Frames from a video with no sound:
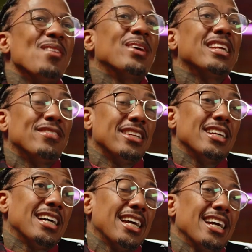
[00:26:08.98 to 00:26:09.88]
But
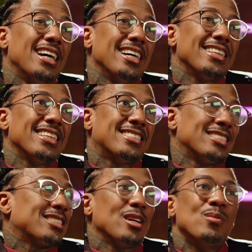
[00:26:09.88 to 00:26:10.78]
even like
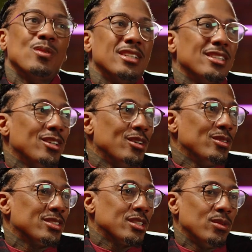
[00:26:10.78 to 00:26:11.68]
just
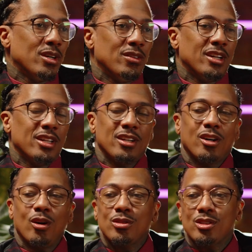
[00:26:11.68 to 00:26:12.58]
someone, someone of another
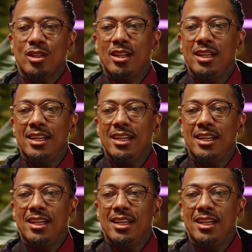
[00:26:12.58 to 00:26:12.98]
culture,